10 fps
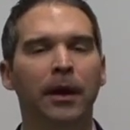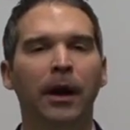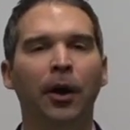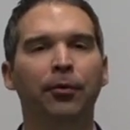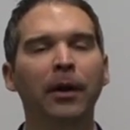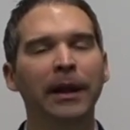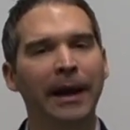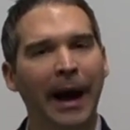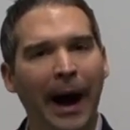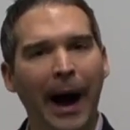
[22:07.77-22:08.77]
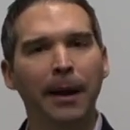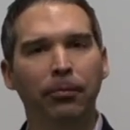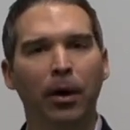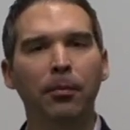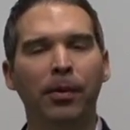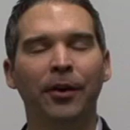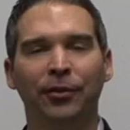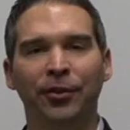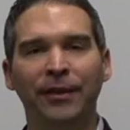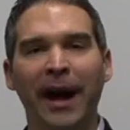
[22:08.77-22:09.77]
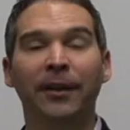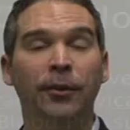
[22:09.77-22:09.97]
Because really, high blood pressure is not a